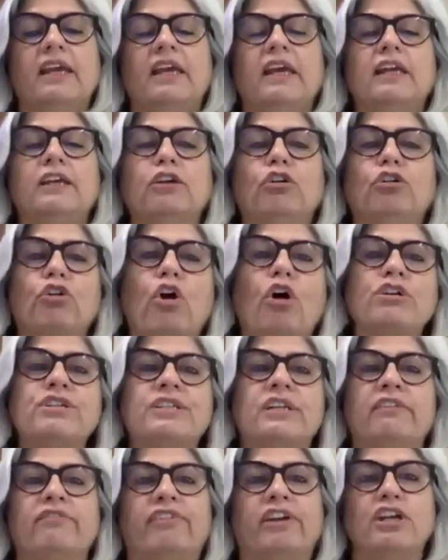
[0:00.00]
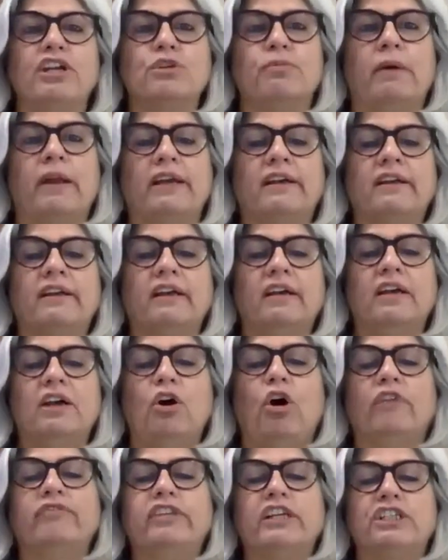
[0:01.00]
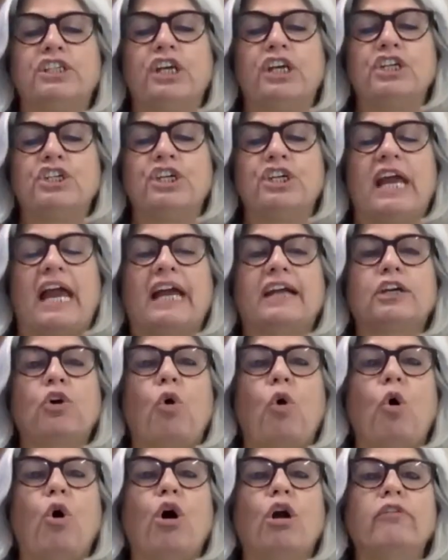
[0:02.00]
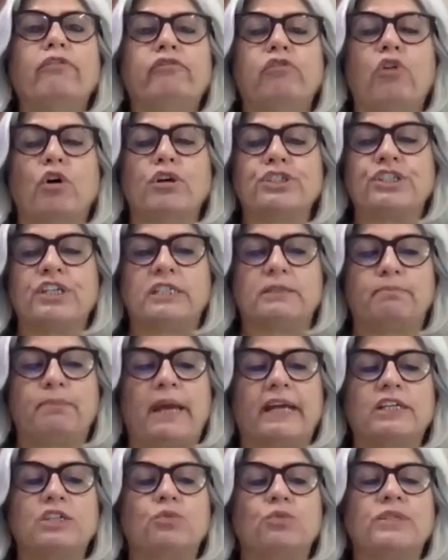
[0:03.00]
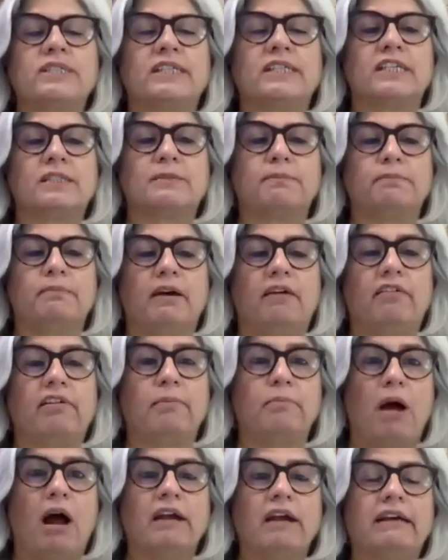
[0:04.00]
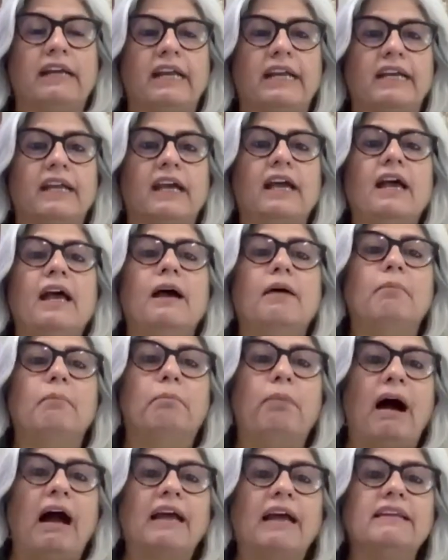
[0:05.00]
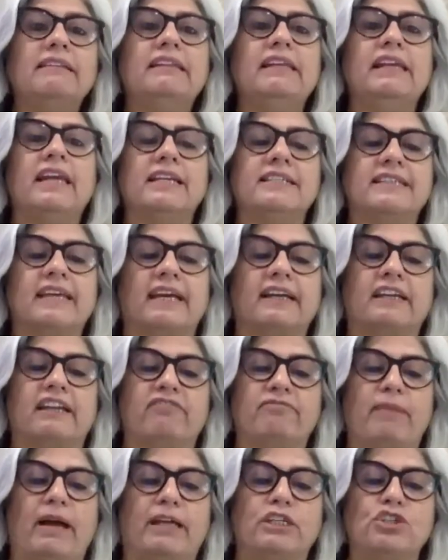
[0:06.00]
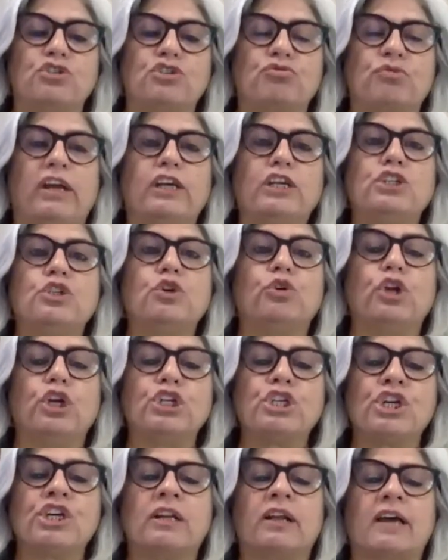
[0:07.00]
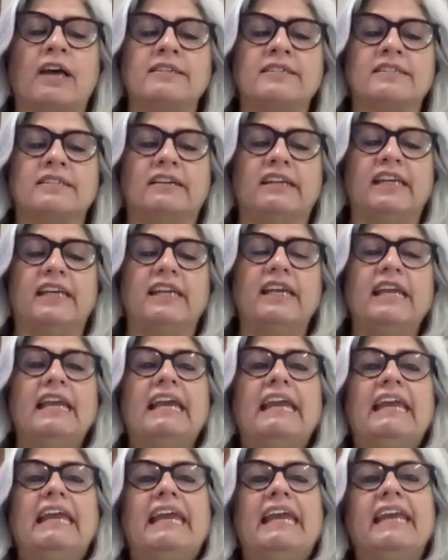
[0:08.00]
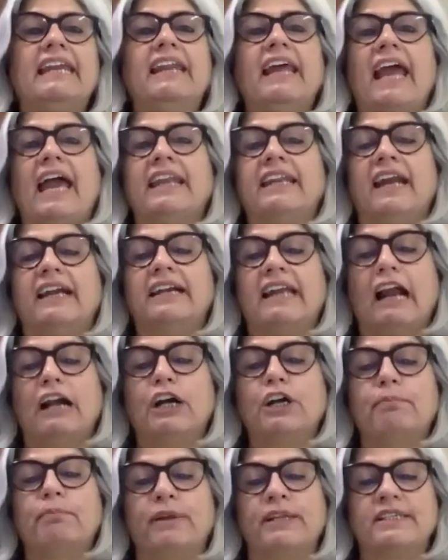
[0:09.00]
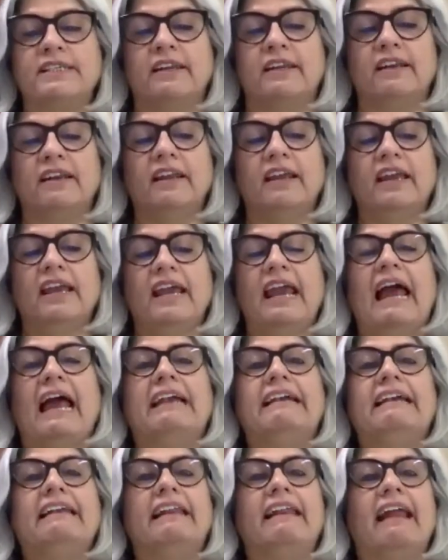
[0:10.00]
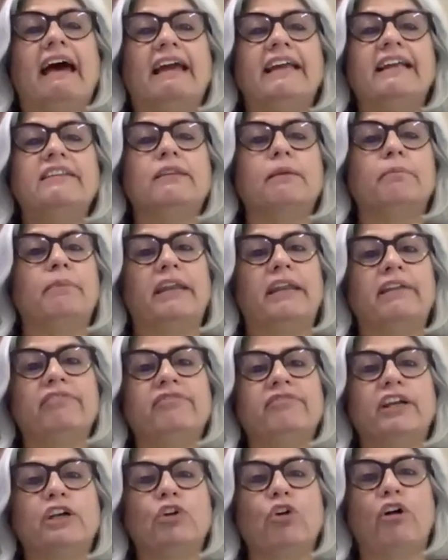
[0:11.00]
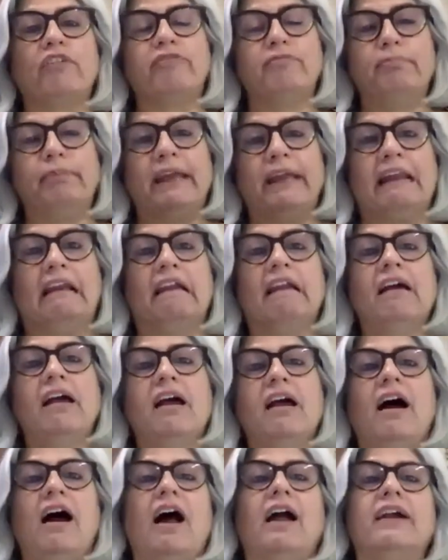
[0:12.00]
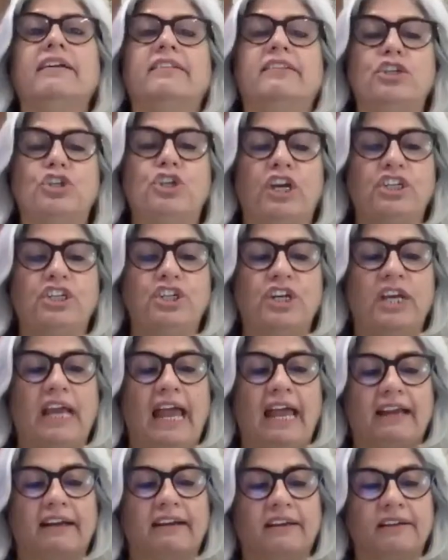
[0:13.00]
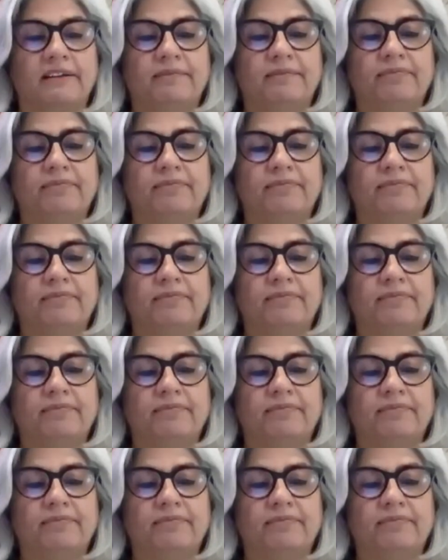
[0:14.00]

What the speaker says: In gross infringement of the JJ Act, all 4 suspects were remanded by the executive magistrate judicial custody in an adult prison and denied the benefit of bail under the JJ Act.